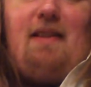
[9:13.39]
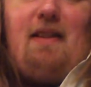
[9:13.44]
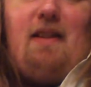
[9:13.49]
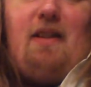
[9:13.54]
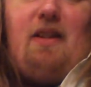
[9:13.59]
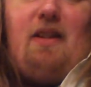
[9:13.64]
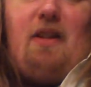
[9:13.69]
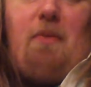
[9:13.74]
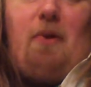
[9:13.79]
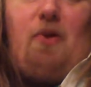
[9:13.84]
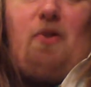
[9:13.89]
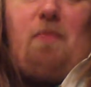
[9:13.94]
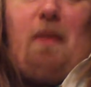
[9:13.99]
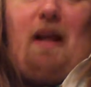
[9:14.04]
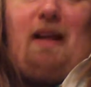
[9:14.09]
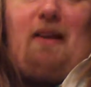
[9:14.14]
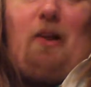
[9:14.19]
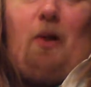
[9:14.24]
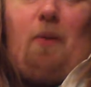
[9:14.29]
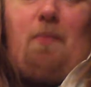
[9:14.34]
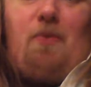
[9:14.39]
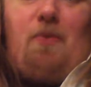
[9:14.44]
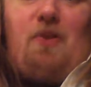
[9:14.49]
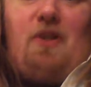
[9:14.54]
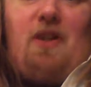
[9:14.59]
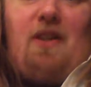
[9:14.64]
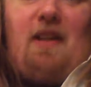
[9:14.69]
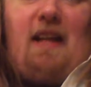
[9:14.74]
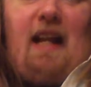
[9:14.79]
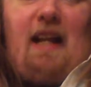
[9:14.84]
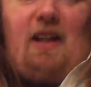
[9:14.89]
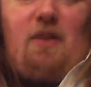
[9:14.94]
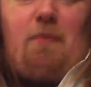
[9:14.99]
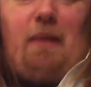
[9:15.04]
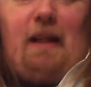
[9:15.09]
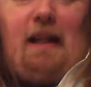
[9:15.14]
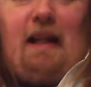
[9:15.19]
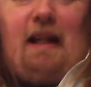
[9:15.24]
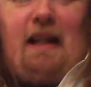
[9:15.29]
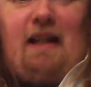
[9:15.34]
The Moon's Black Lobster, the next
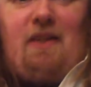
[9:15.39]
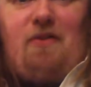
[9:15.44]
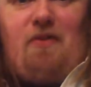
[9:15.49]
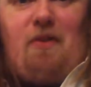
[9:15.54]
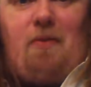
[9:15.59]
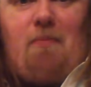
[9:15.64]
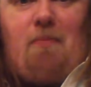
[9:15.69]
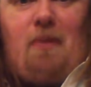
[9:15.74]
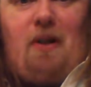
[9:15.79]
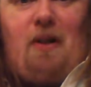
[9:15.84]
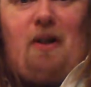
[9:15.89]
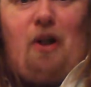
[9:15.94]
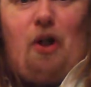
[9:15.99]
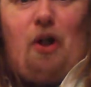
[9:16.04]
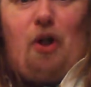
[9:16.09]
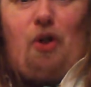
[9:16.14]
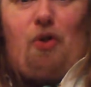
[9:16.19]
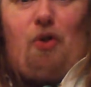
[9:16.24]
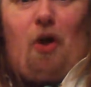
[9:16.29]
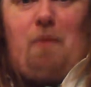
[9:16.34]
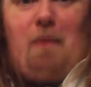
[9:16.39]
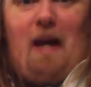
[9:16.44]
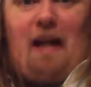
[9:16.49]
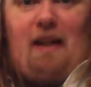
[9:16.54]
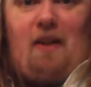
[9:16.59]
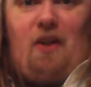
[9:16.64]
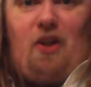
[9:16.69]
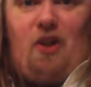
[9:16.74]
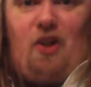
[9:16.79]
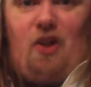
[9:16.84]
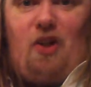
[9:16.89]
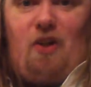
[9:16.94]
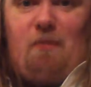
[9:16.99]
big hit from Cro-Magnon.